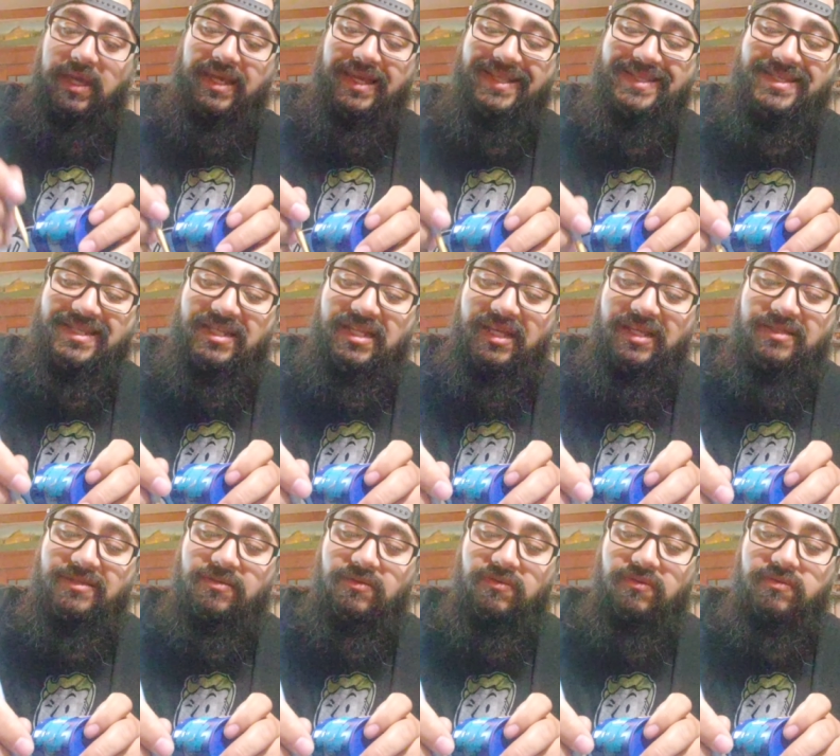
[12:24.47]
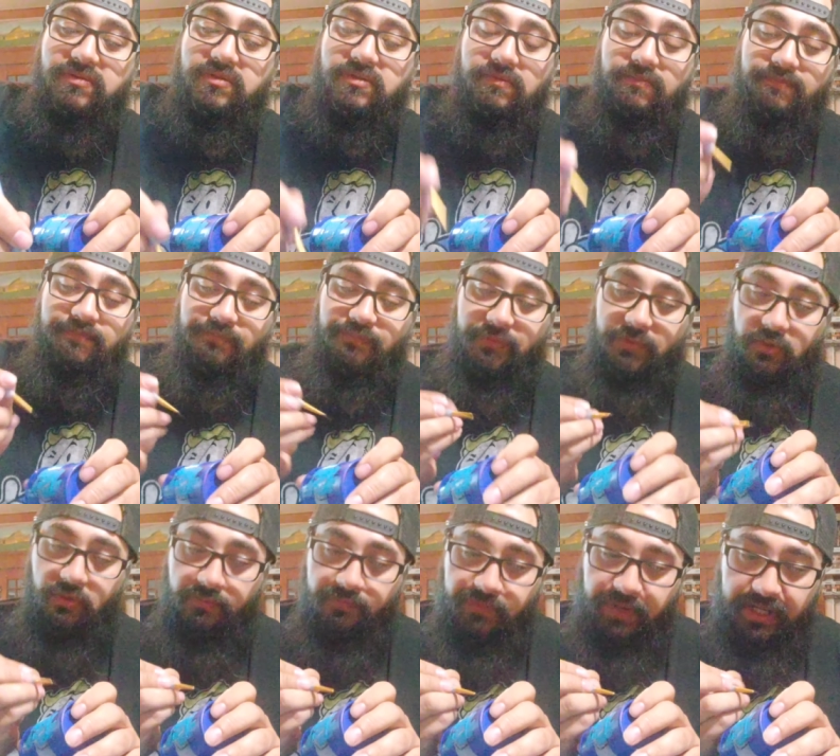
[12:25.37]
stencils,
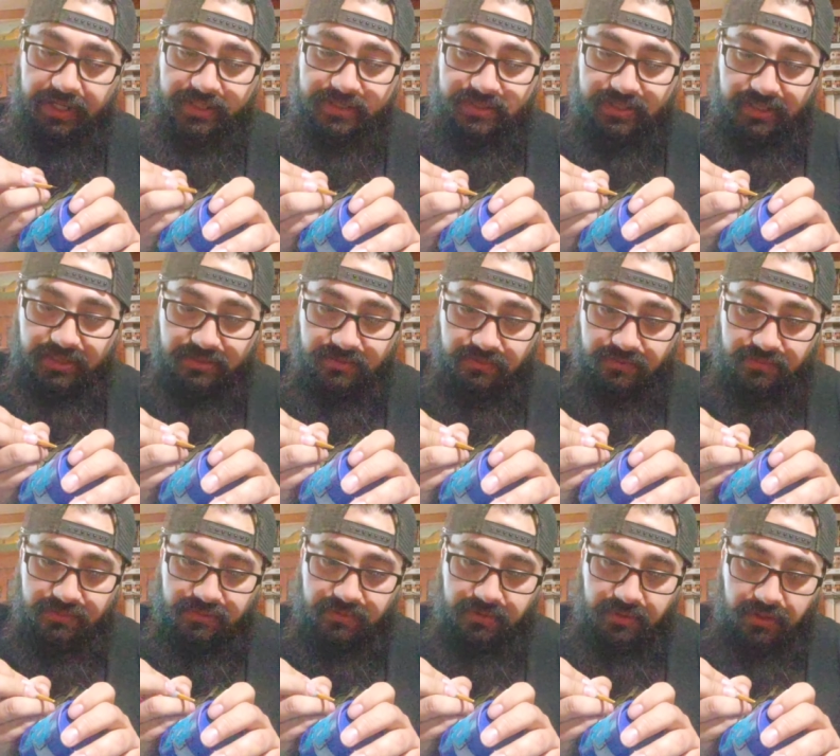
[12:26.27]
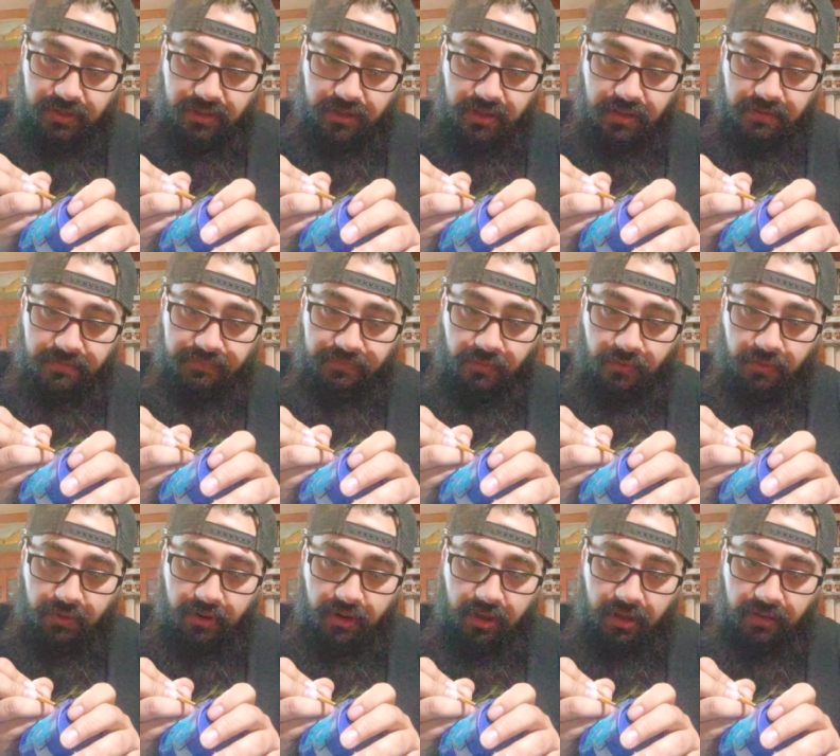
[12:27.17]
graffiti stencils
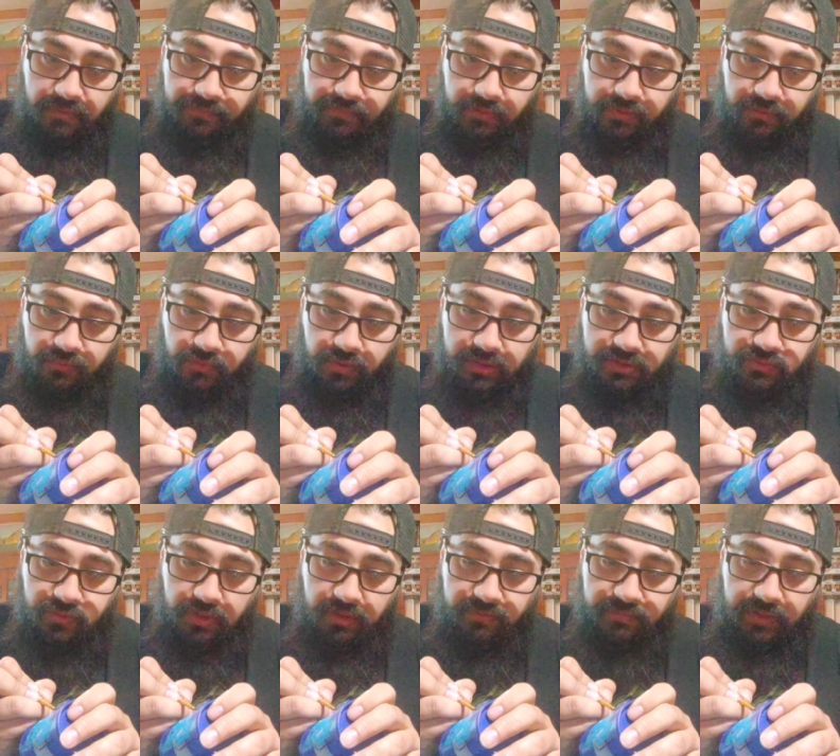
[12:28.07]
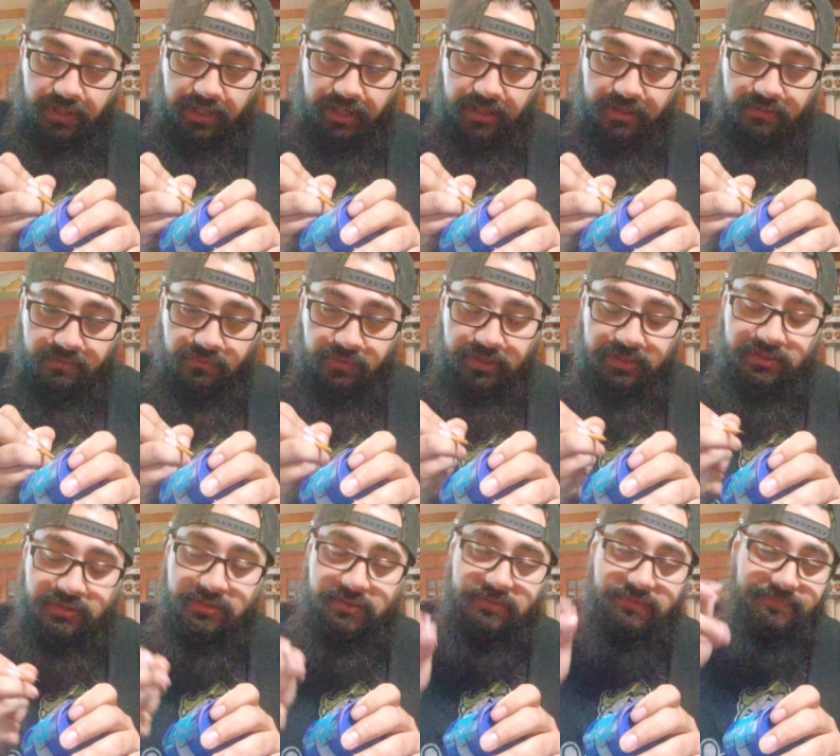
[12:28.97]
for the 112 line.
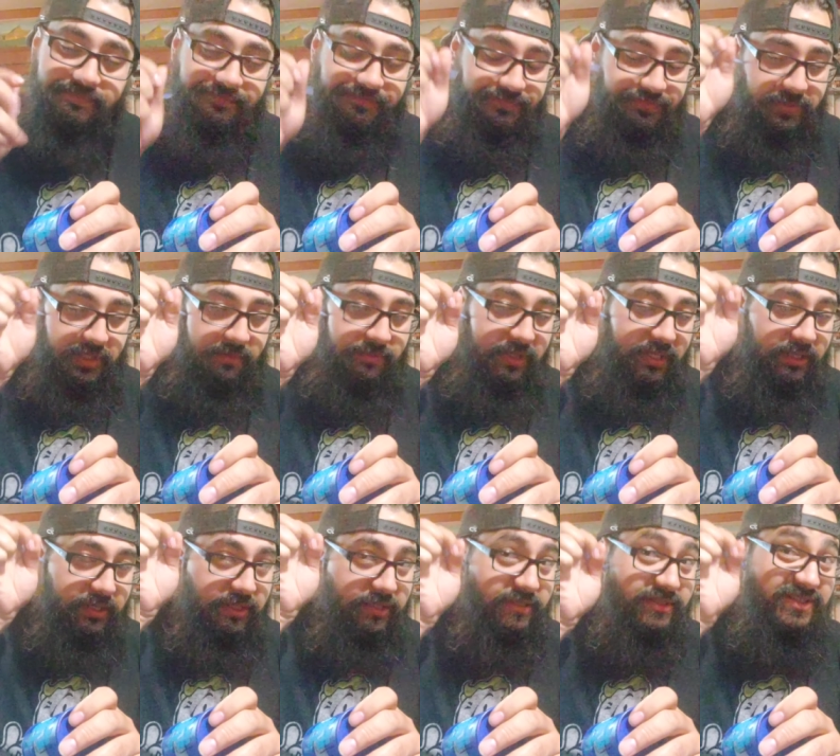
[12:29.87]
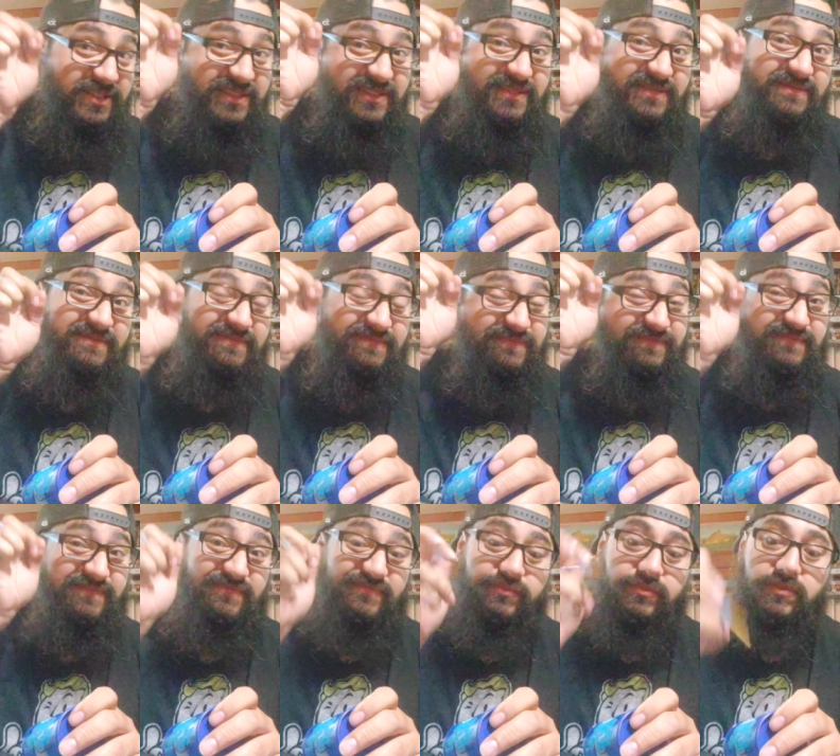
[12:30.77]
Which, I mean, it's
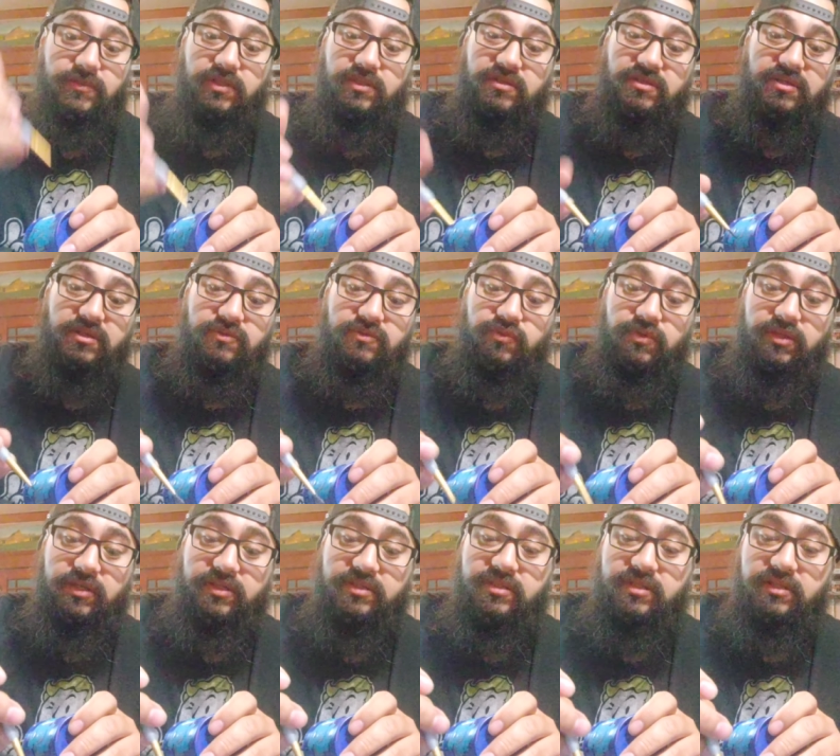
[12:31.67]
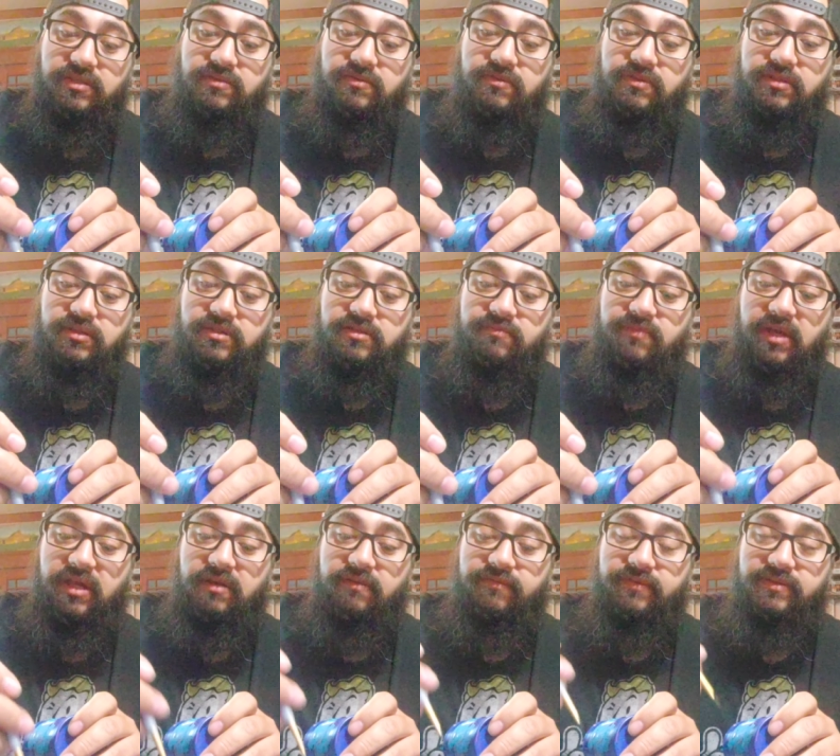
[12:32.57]
just really a stencil. It doesn't
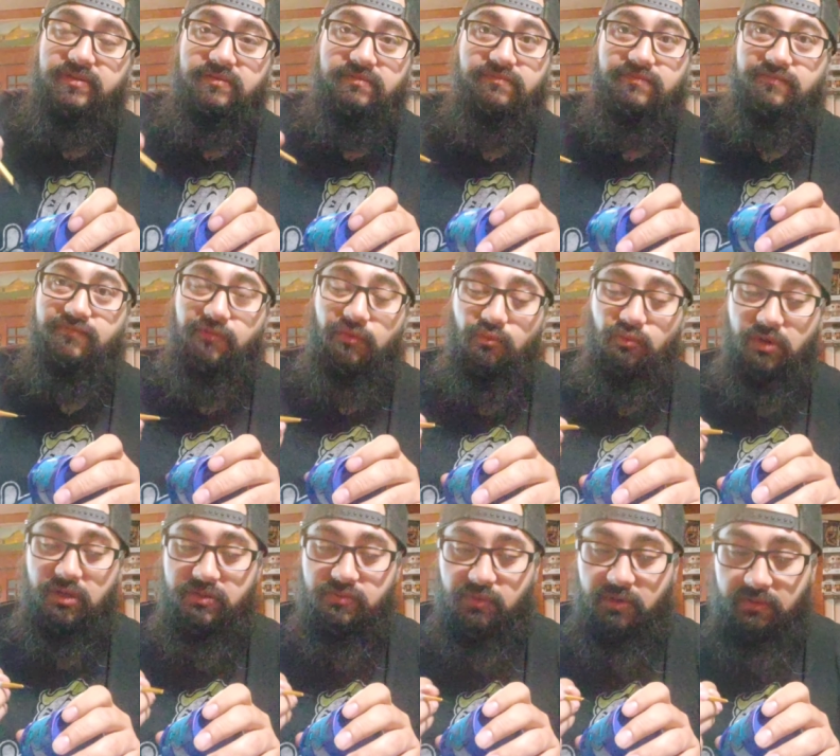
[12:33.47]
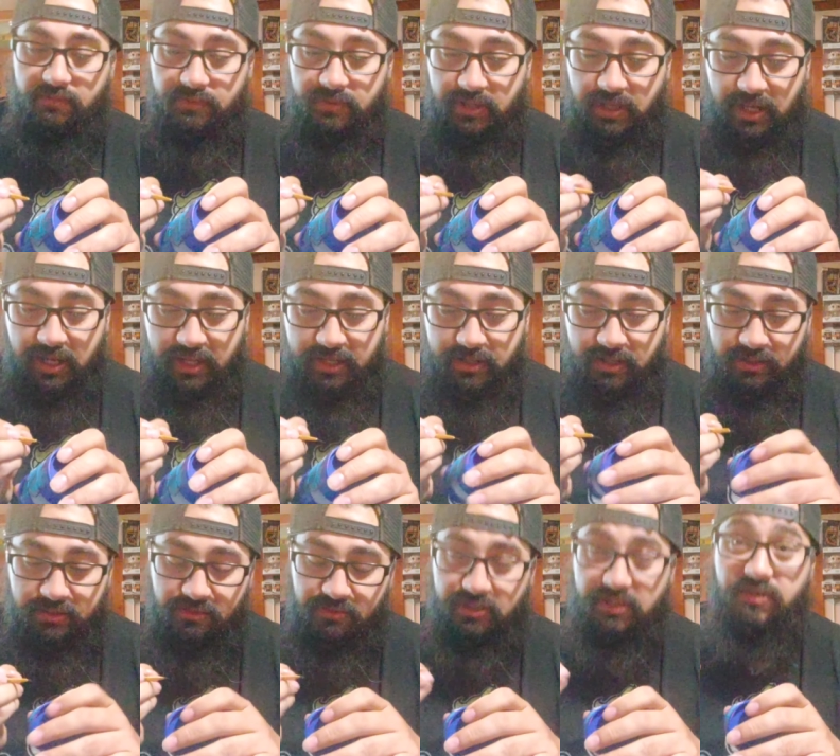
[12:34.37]
matter if it's for 112 or not. Now,
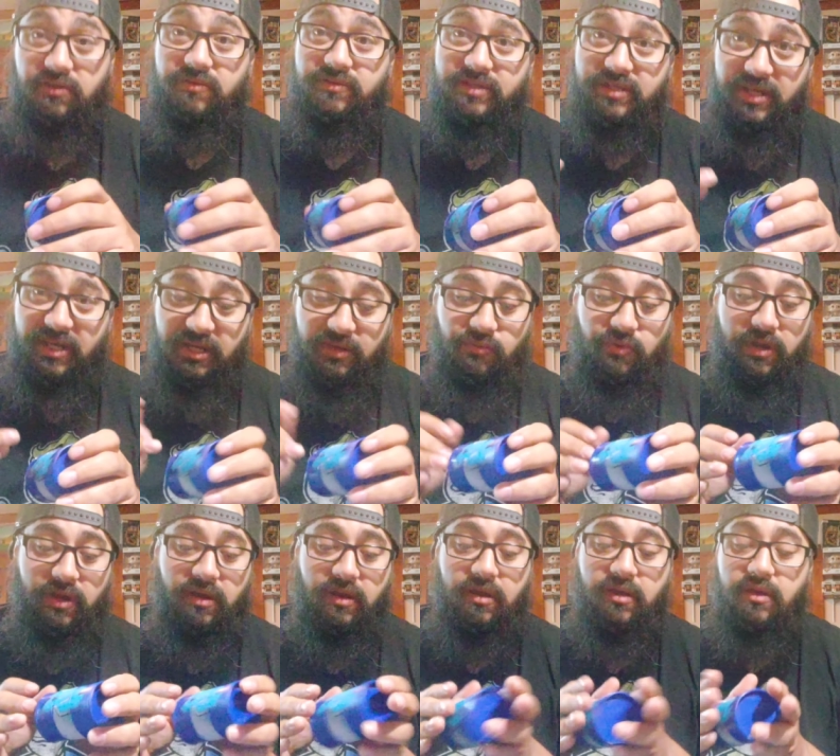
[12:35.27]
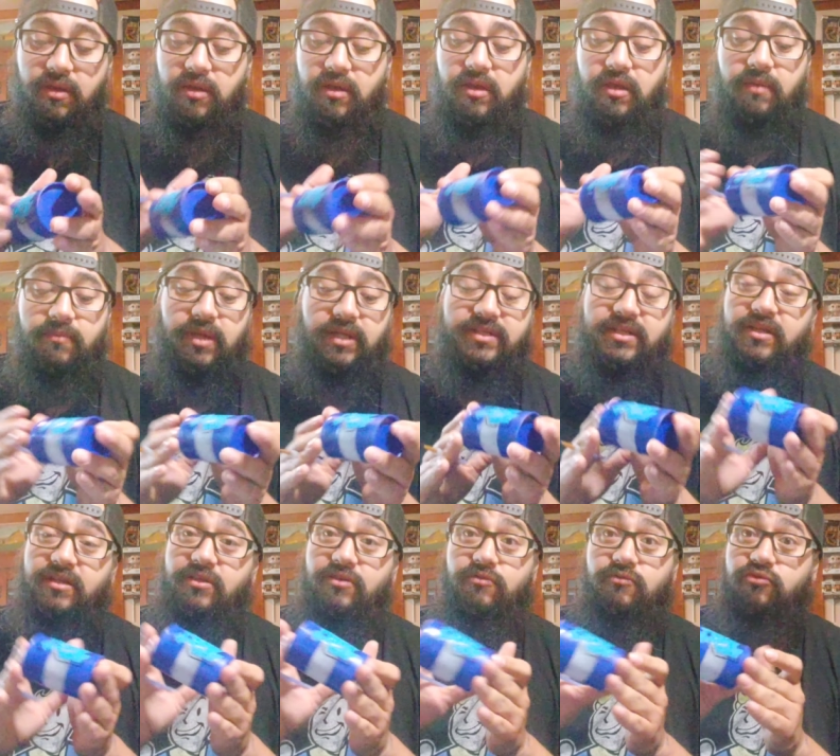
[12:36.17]
you can use it anywhere. I'm not
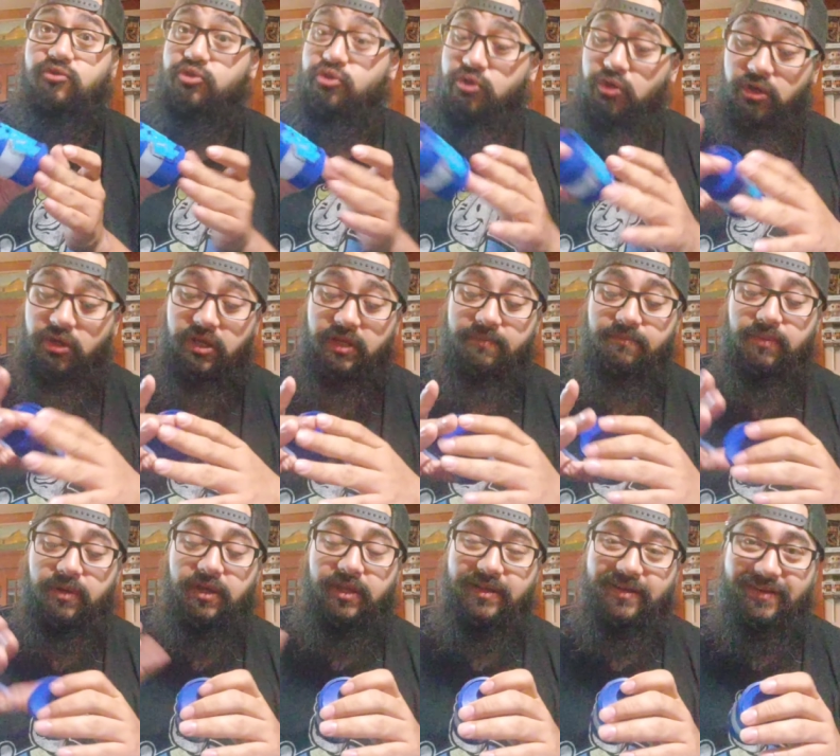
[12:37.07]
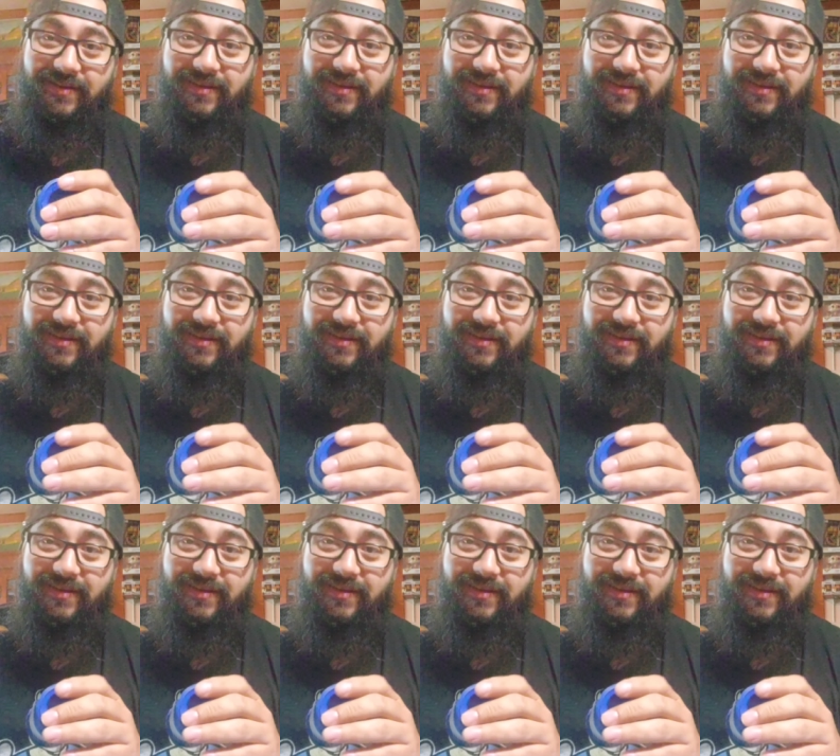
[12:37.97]
telling you should, but